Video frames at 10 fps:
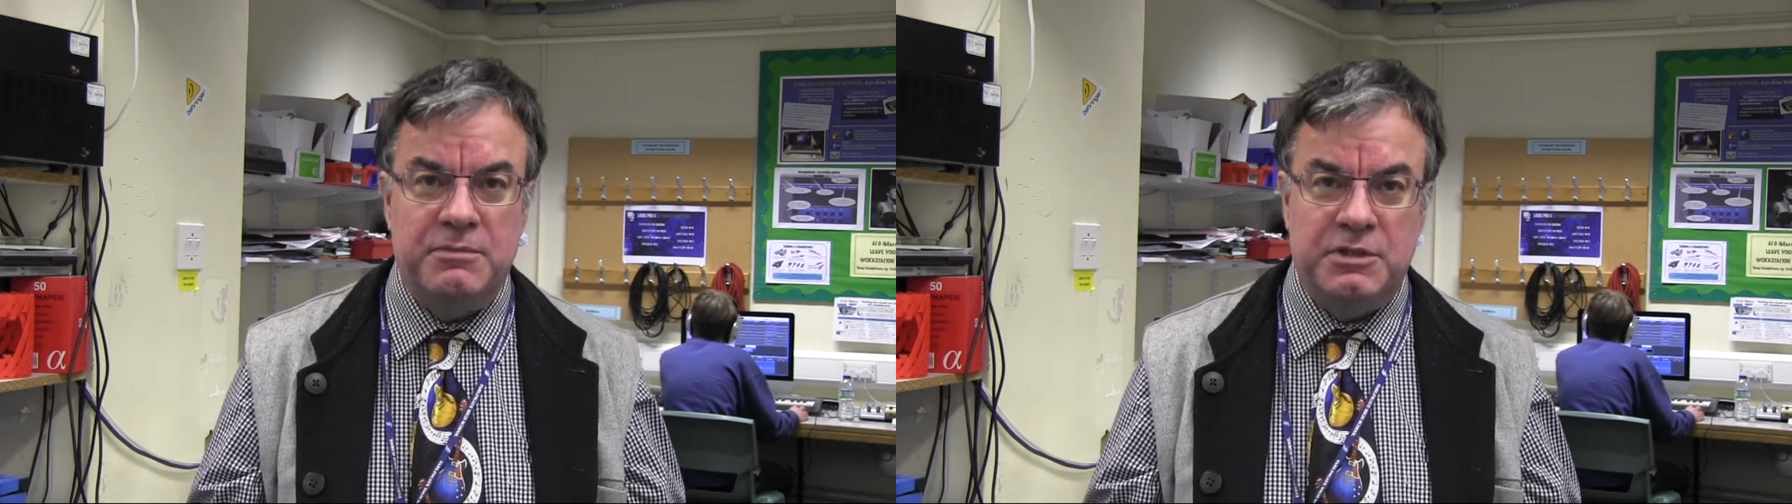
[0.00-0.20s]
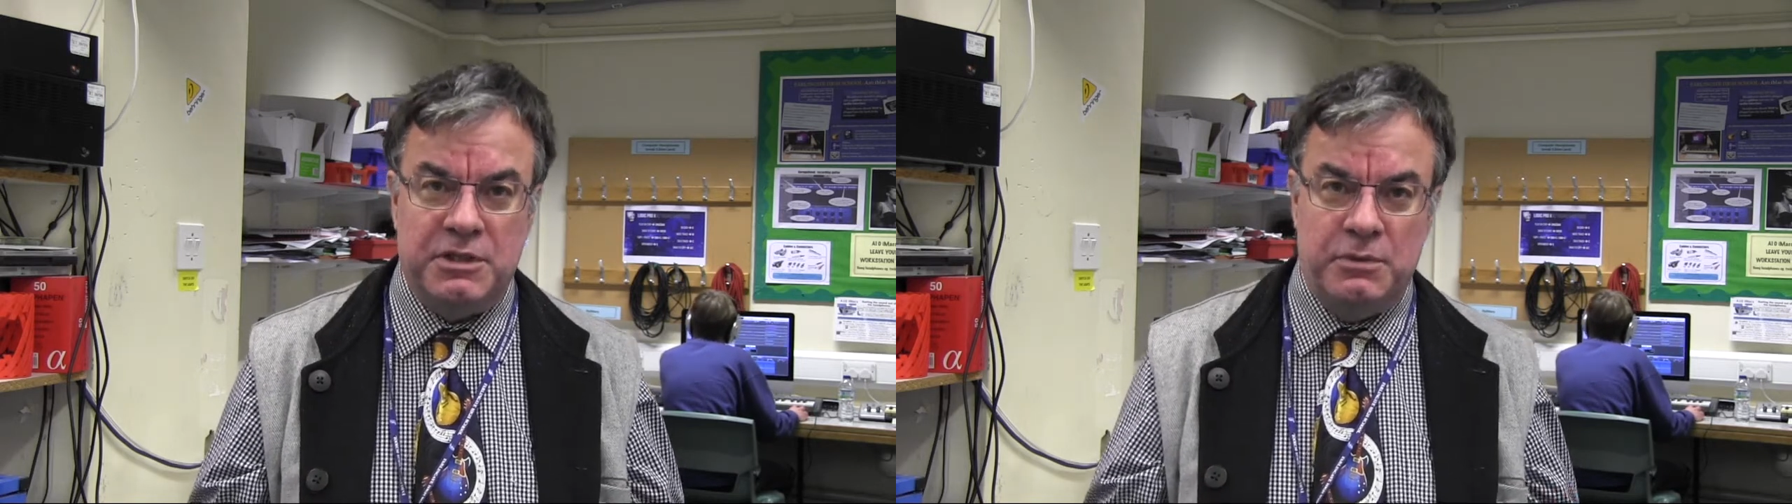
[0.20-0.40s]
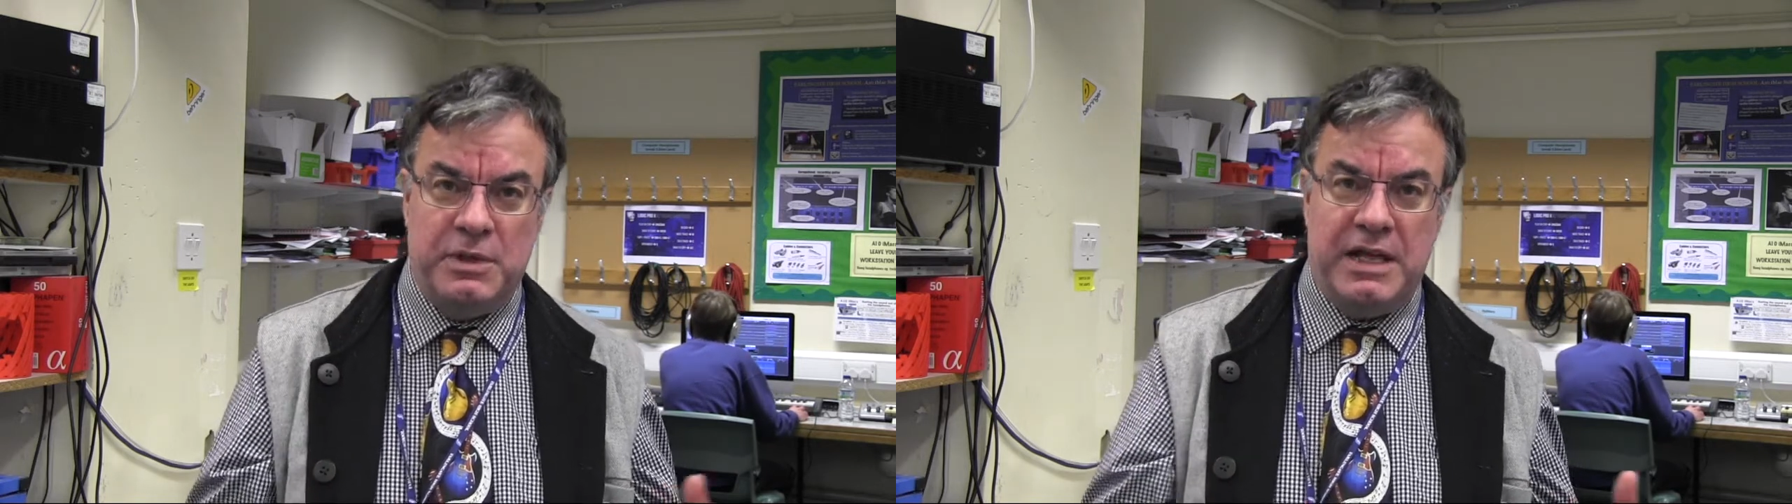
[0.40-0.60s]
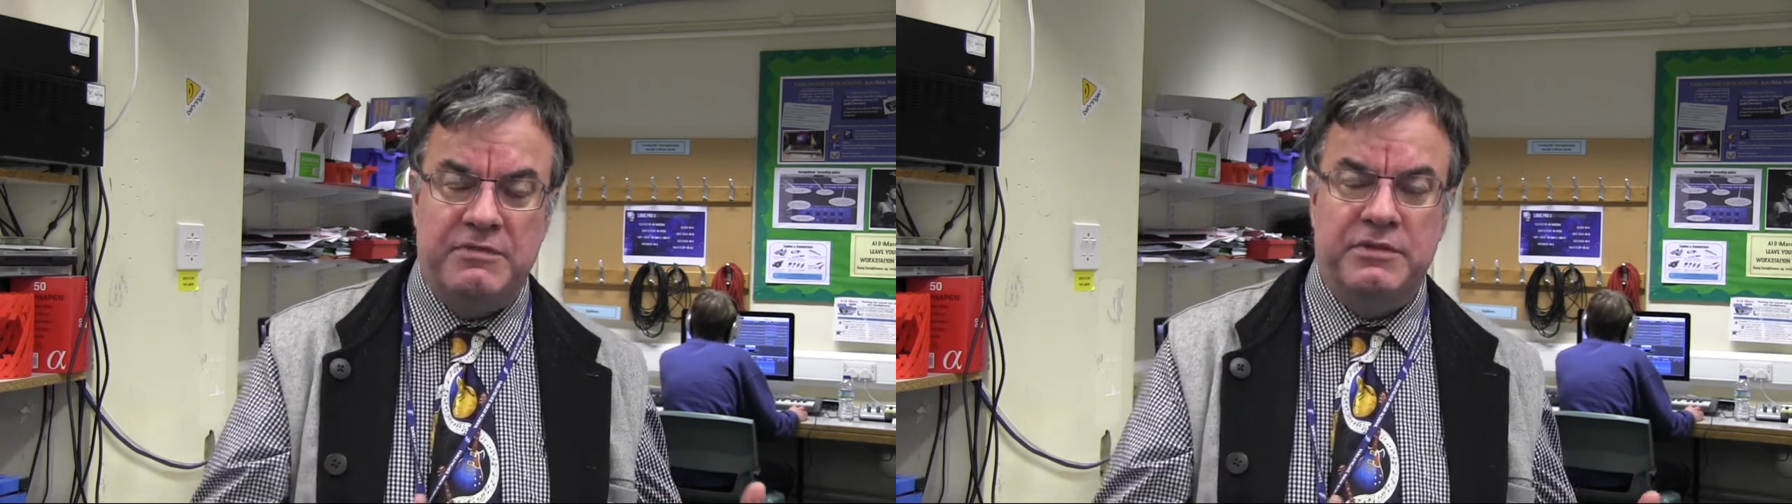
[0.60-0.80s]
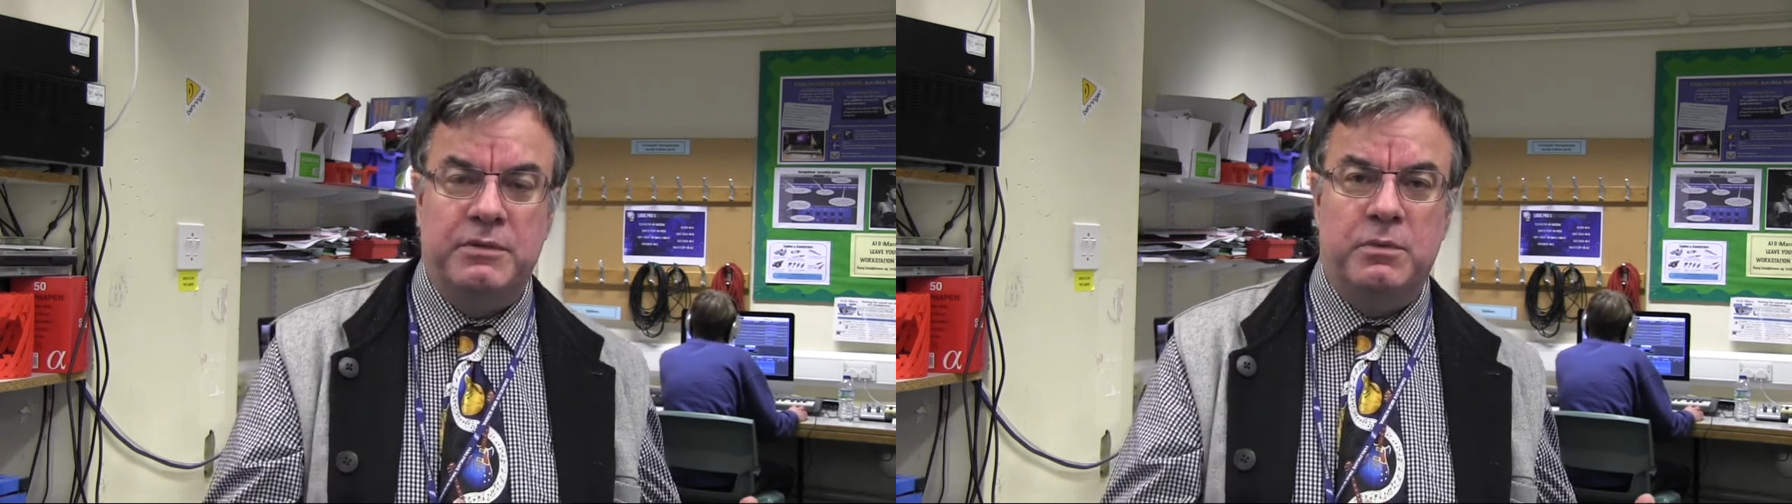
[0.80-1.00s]
so
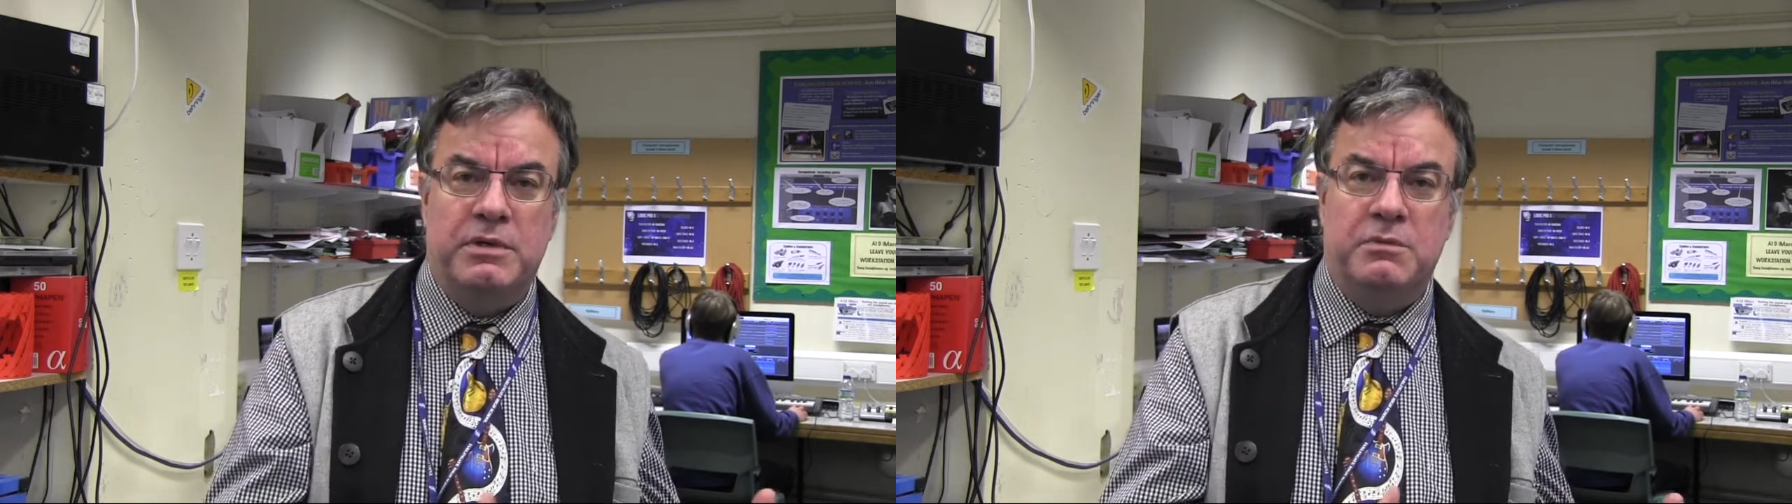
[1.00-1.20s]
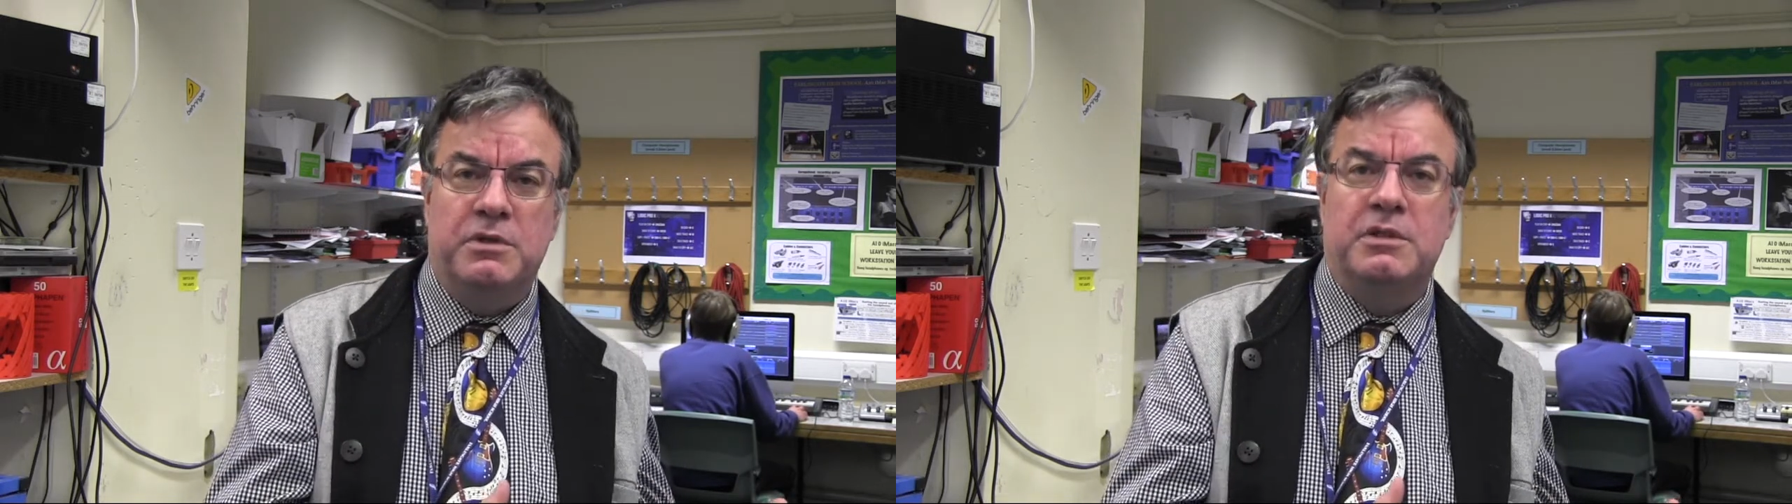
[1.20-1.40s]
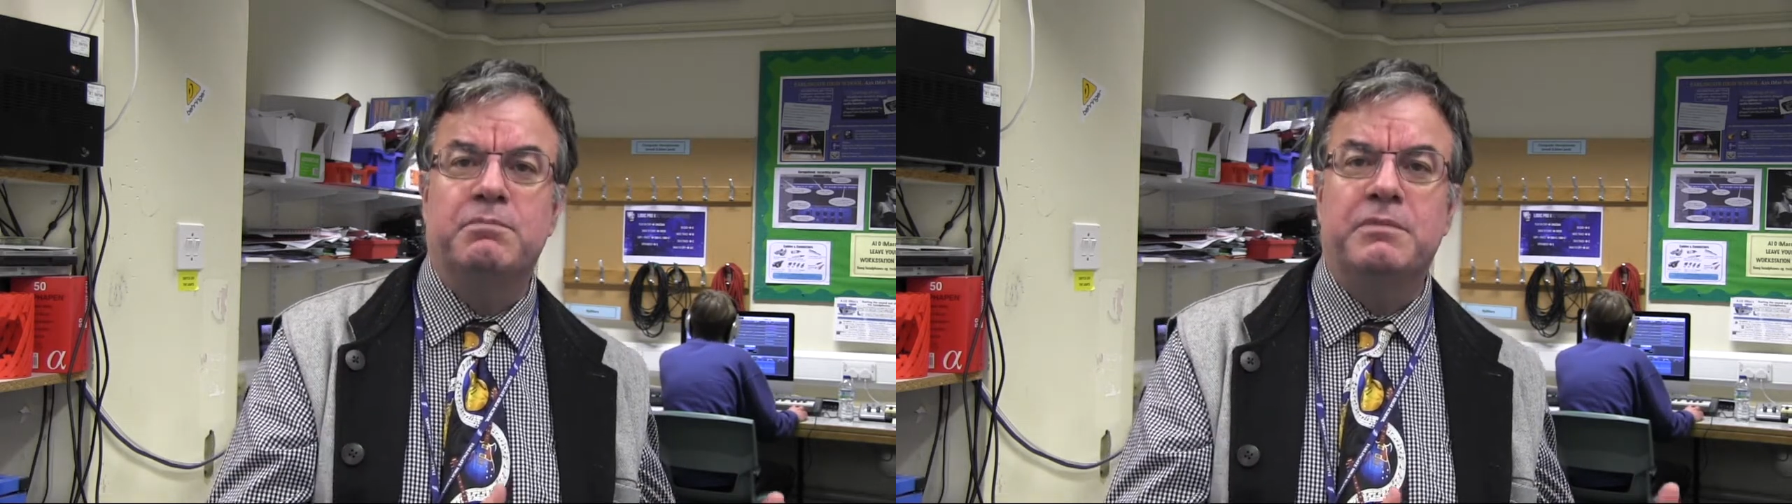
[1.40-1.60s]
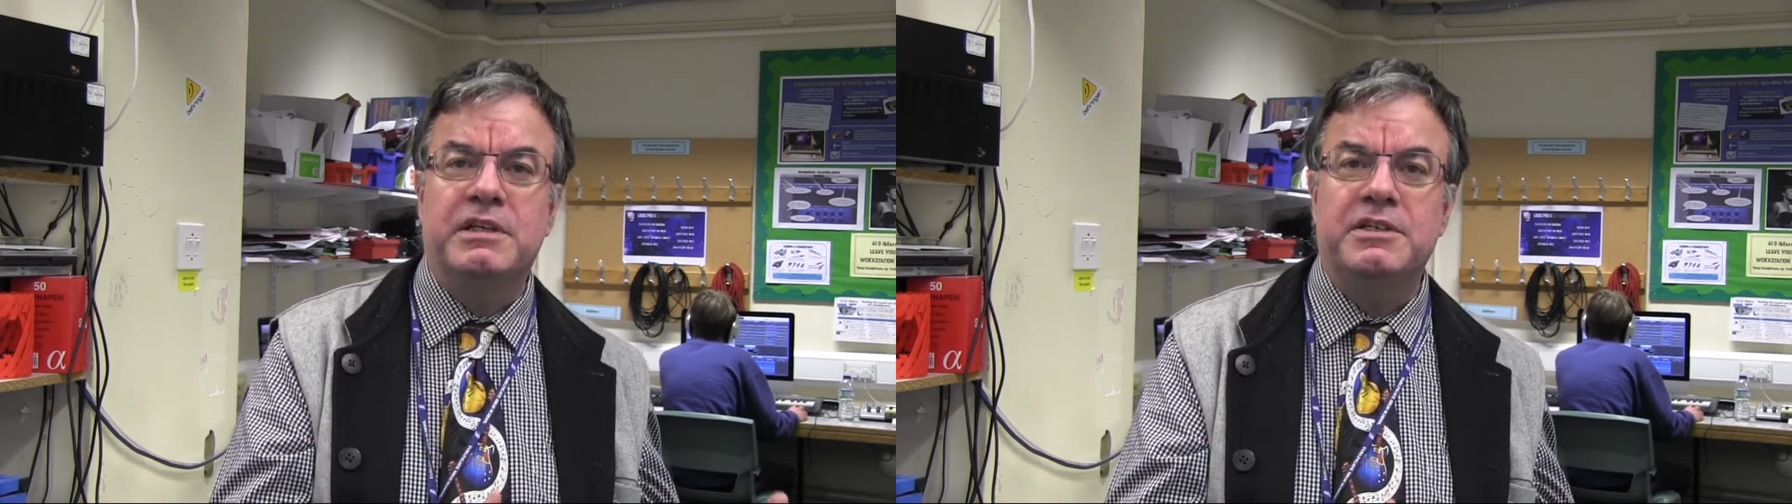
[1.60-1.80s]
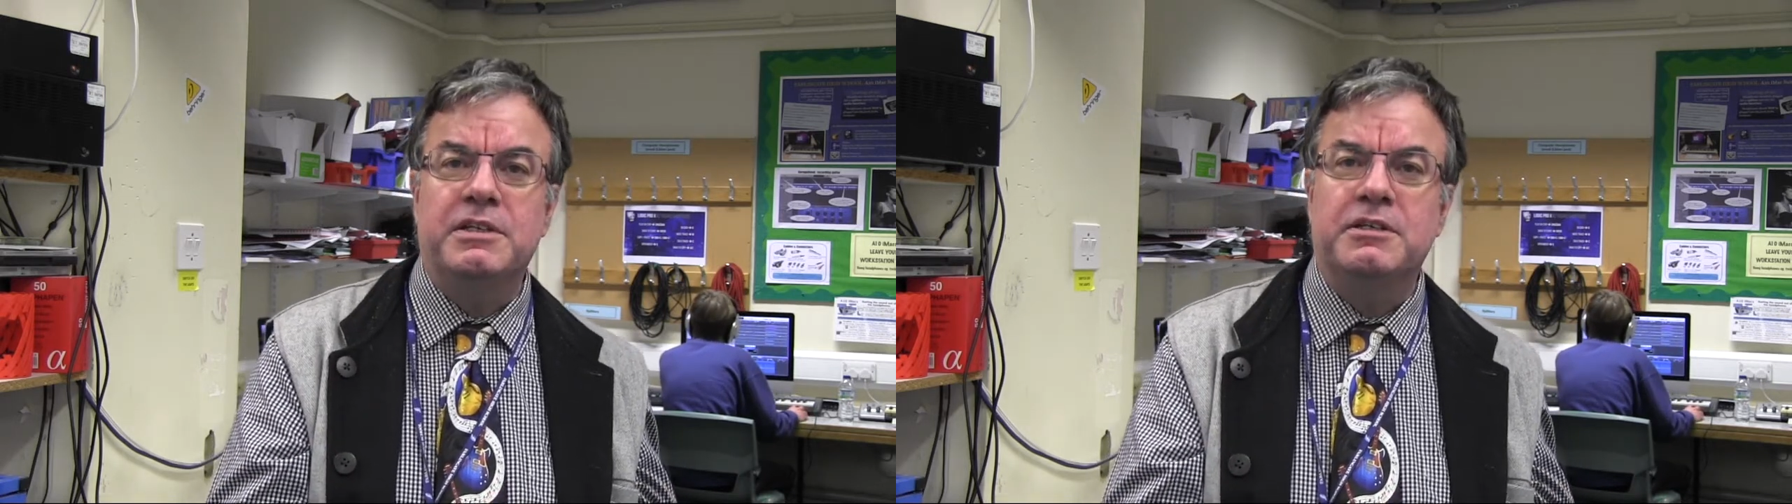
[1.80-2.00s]
we'll be
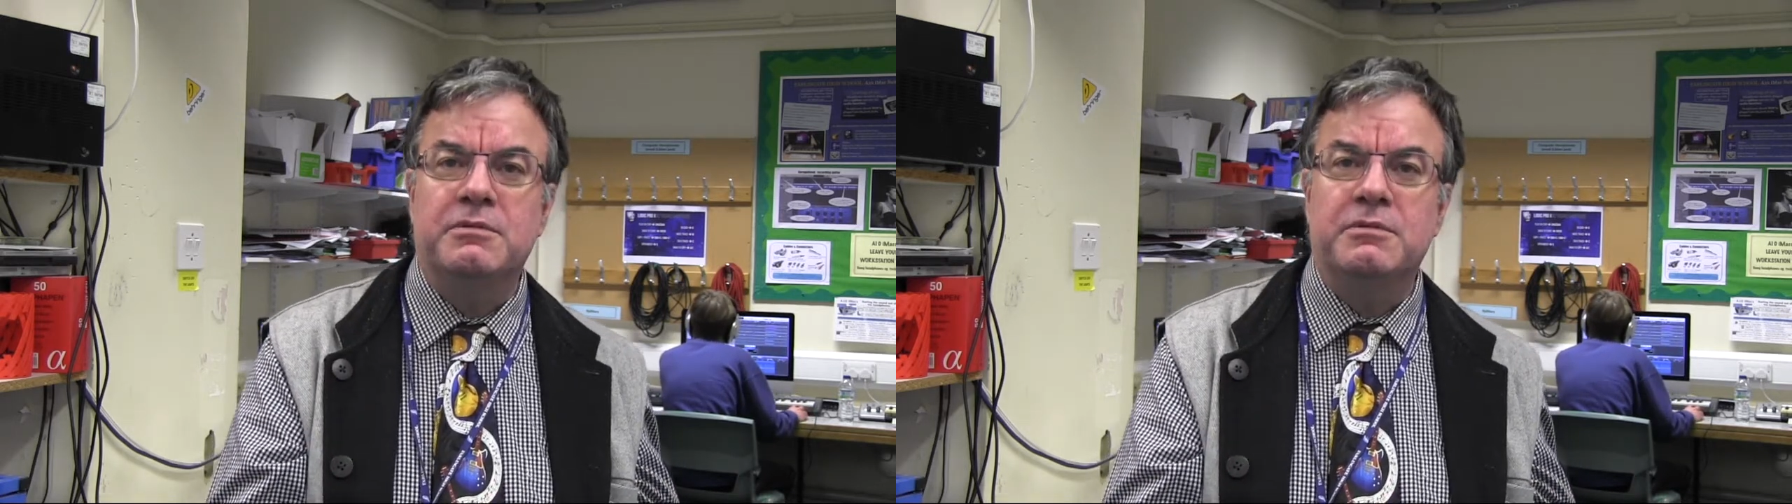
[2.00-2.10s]
listening to